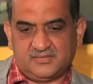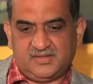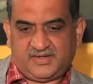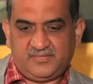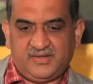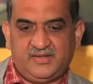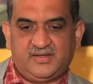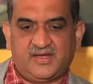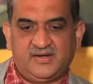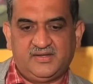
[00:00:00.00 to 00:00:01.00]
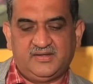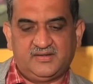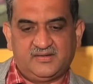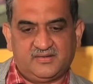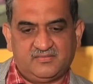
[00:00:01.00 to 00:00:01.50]
let me carry
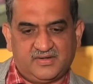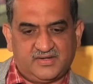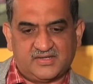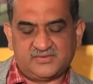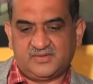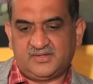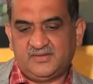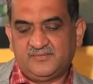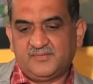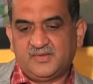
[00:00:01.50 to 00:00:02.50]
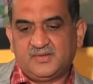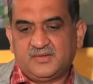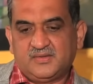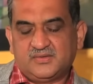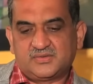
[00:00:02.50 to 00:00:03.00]
one casualty.
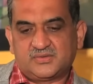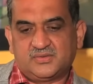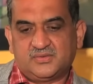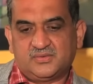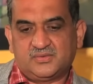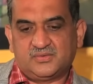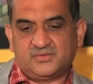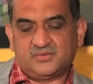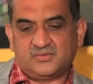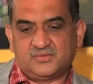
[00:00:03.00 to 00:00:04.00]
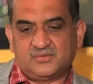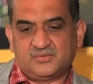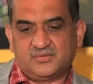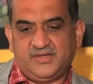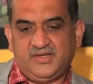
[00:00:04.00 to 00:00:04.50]
So
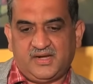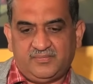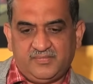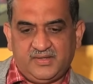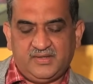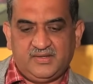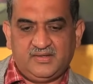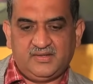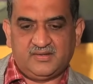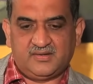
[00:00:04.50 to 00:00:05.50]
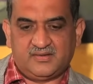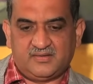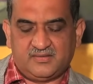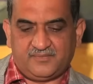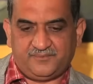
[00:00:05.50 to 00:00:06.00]
he helped me
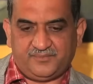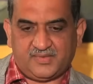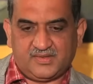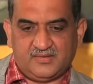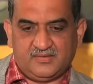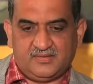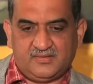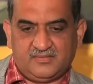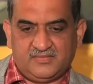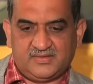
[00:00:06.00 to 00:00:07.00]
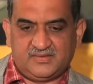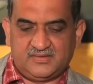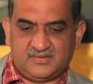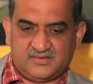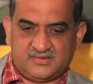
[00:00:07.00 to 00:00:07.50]
with
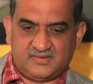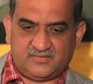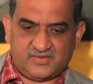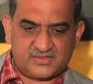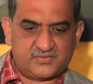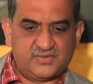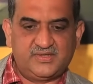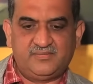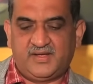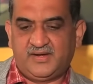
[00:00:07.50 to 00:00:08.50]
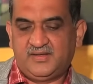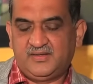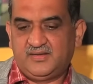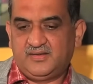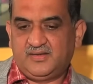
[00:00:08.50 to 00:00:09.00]
the first wounded man,
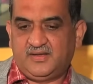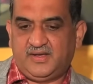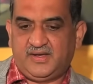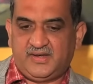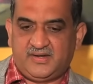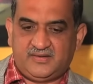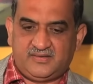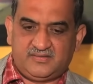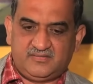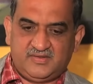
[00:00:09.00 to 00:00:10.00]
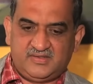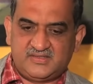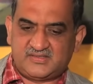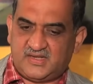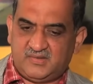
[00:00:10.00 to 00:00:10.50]
and with
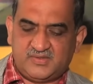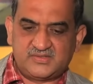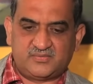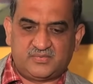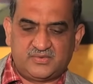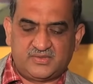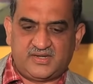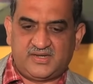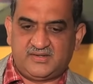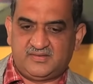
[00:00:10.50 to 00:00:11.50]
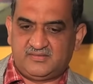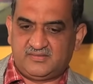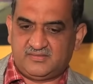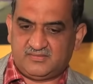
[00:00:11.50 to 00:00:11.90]
his help and support, and